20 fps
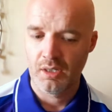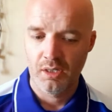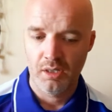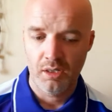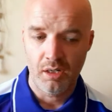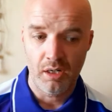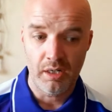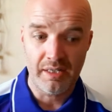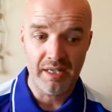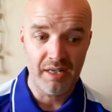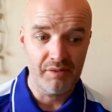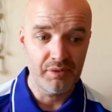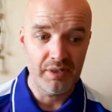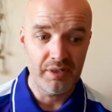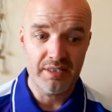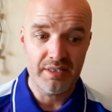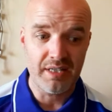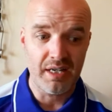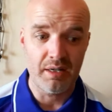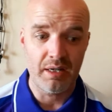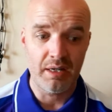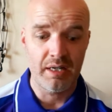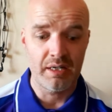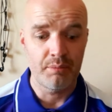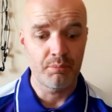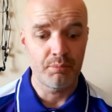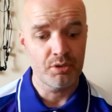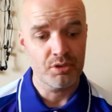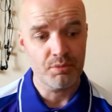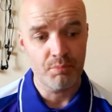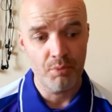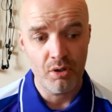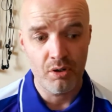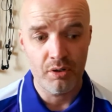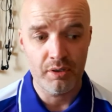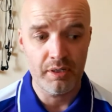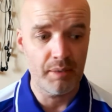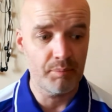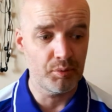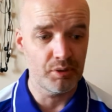I can't really say any much more on
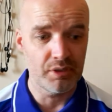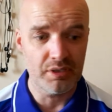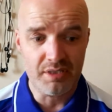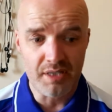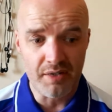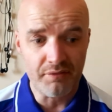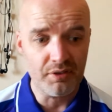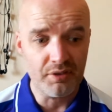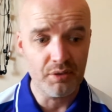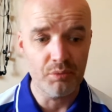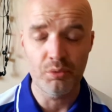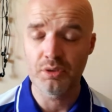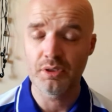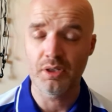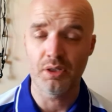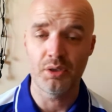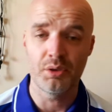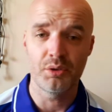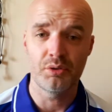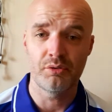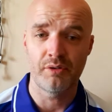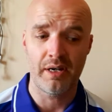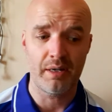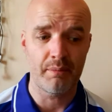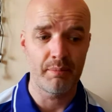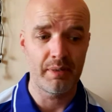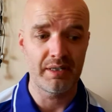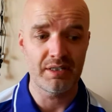that, but it's definitely one that I would recommend.